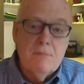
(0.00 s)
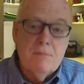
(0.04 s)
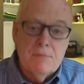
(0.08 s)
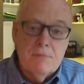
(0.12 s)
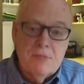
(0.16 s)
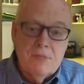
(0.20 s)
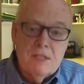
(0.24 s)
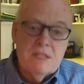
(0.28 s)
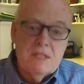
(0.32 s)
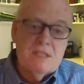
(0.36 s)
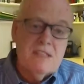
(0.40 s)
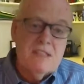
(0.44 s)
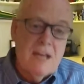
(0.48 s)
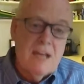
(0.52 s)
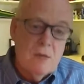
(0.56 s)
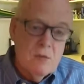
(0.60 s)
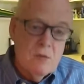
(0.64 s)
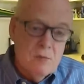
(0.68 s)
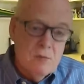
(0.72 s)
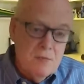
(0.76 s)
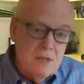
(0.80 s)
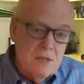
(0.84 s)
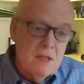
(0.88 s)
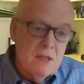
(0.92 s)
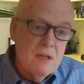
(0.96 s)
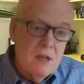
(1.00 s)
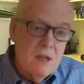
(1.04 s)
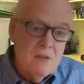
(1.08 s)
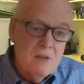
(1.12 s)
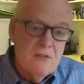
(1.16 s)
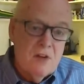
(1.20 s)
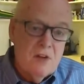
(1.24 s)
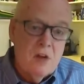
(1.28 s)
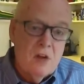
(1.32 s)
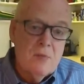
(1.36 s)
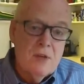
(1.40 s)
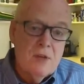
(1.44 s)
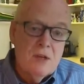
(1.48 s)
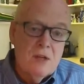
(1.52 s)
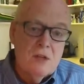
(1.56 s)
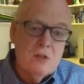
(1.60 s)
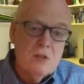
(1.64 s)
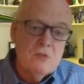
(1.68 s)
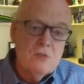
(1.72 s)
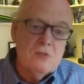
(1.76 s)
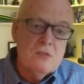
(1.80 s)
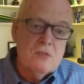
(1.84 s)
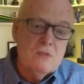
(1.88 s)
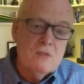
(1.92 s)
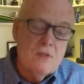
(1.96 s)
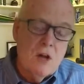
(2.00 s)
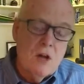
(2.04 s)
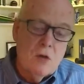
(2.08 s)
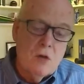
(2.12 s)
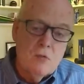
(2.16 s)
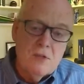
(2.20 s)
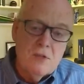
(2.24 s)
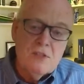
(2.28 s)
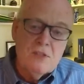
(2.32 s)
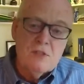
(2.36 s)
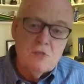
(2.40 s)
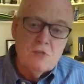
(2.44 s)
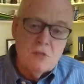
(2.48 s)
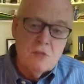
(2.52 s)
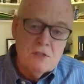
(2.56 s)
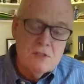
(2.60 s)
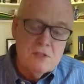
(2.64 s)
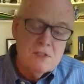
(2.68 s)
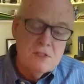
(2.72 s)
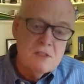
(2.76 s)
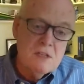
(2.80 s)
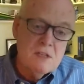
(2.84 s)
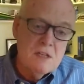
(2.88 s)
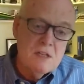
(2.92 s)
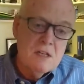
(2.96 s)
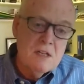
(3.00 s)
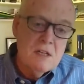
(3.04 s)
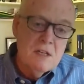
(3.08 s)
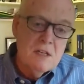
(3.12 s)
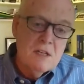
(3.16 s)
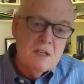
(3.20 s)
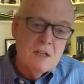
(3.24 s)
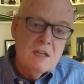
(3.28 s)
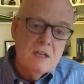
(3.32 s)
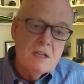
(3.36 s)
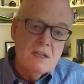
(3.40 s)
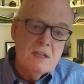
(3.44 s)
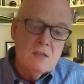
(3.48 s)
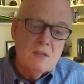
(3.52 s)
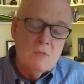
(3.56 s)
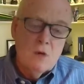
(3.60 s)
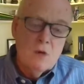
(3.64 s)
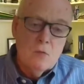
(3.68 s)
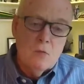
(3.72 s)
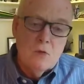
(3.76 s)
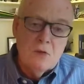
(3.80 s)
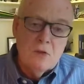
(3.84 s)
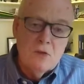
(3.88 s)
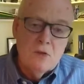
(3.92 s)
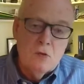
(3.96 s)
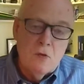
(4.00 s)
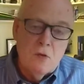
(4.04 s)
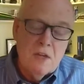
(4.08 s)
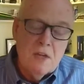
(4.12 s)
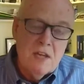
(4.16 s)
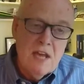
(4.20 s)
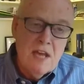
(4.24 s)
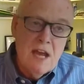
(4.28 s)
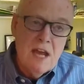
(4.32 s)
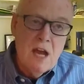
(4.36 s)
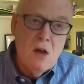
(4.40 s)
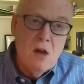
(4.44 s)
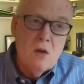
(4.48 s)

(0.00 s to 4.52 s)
because that would be a far better use of our resources than what we're doing now.